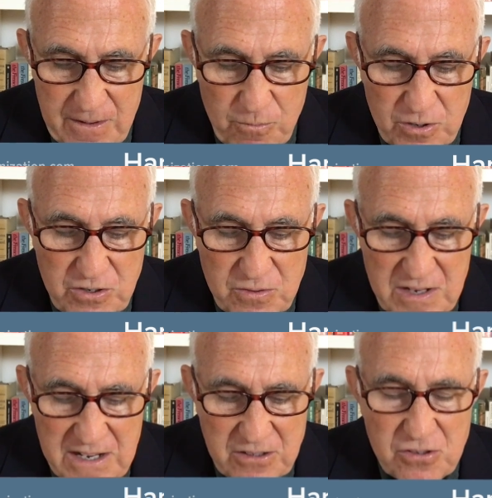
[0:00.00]
What you
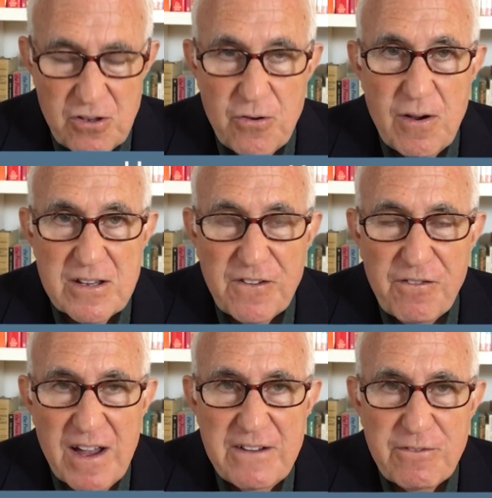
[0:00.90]
need to do is
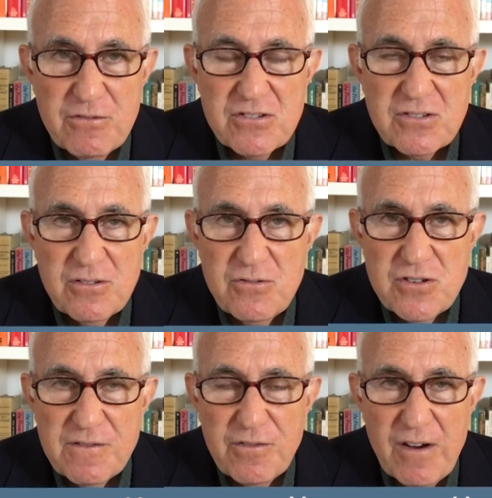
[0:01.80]
fight for a
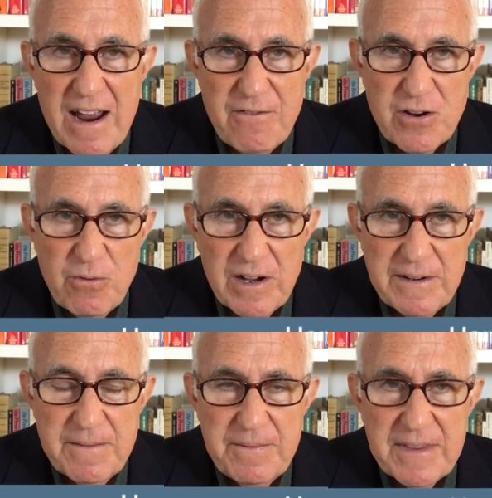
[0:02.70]
solution for everyone.
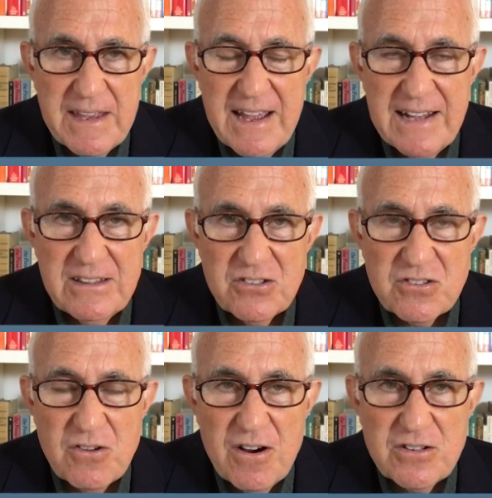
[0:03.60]
And this
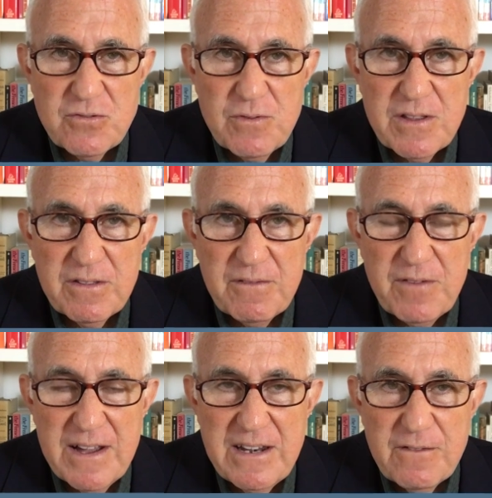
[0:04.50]
starts with
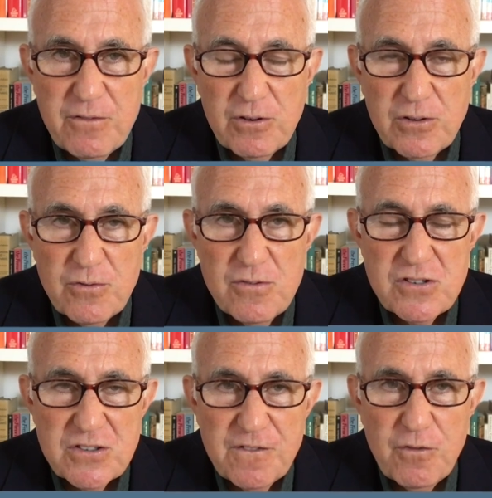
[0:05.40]
fighting for
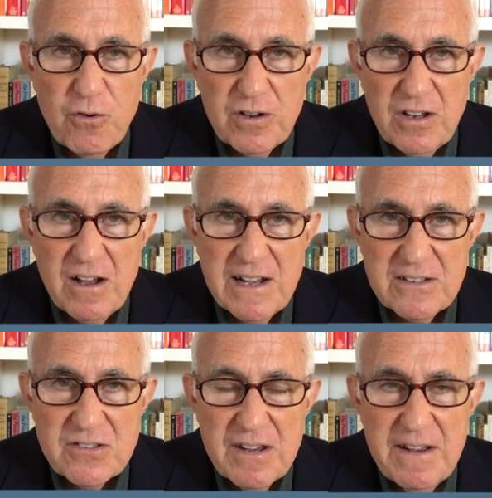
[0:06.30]
LaRouche's four
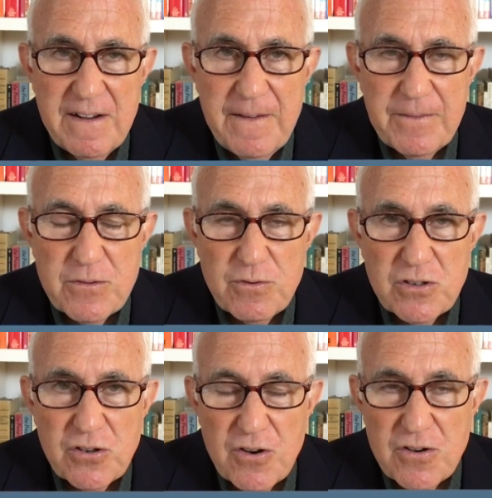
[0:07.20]
laws, the
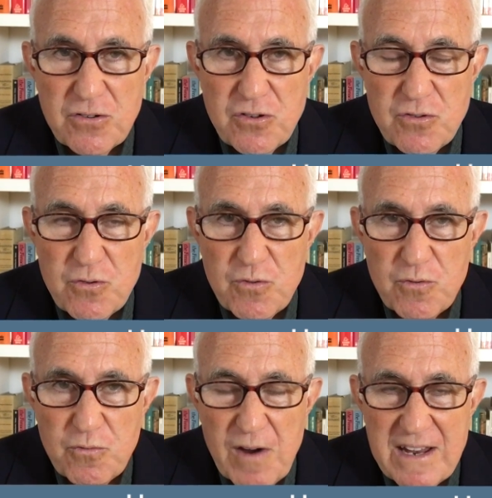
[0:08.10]
return
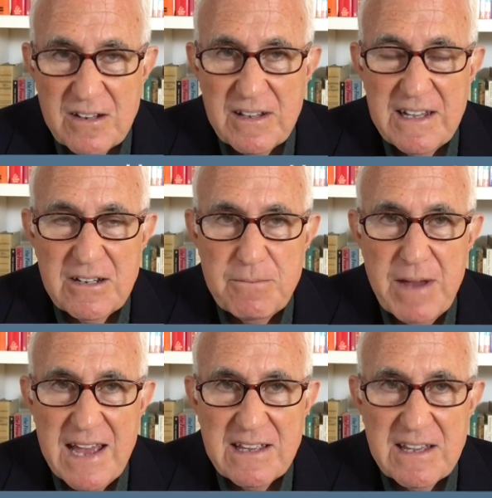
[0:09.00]
to regulated
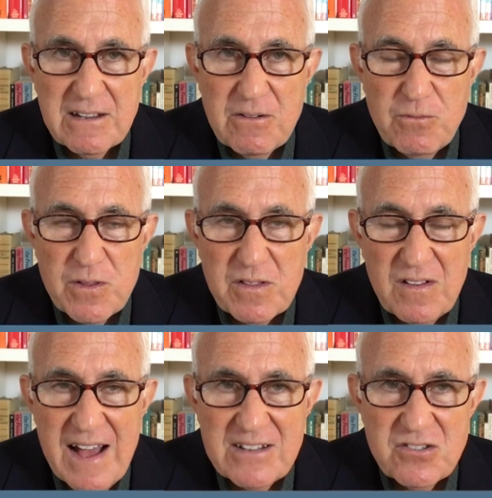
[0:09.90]
banking with
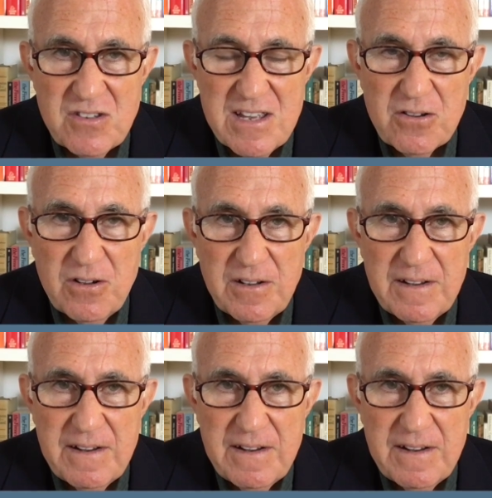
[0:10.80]
Glass-Steagall,